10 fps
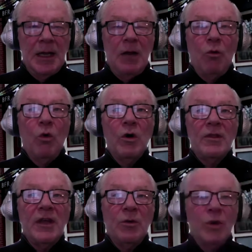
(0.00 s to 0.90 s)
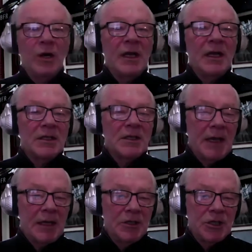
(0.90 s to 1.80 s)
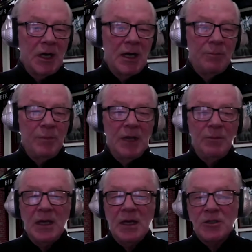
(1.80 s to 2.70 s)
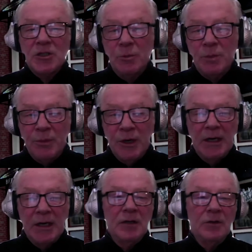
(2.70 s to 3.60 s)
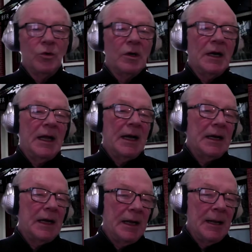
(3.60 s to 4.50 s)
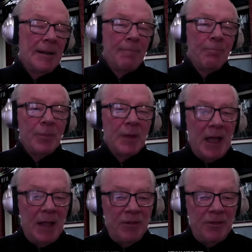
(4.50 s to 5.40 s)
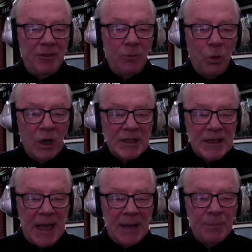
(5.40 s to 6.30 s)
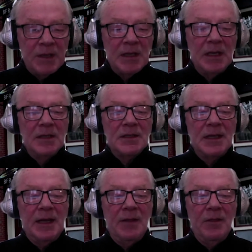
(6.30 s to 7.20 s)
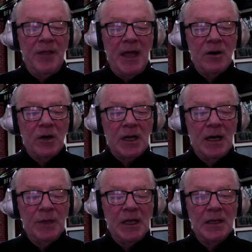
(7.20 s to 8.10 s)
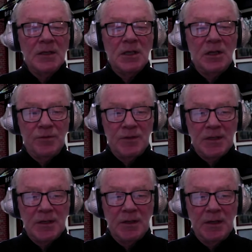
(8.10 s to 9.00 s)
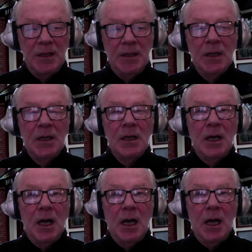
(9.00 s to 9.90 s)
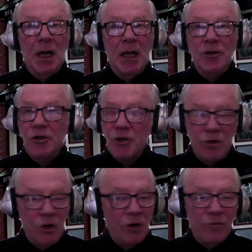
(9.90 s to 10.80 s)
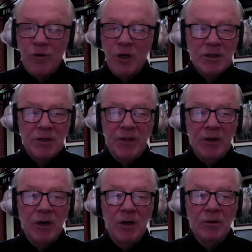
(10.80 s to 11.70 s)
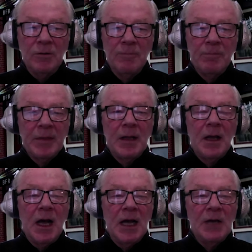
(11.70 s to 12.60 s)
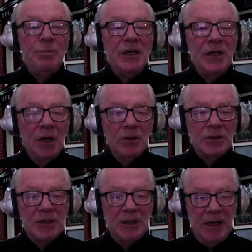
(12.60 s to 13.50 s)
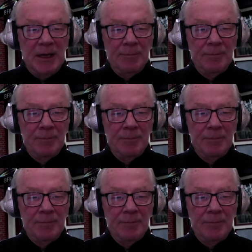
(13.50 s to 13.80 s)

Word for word: or they're working a second job, maybe at a supermarket or at a. And what's happening is that they are coming into the facility and to no fault of their own, unbeknownst to them,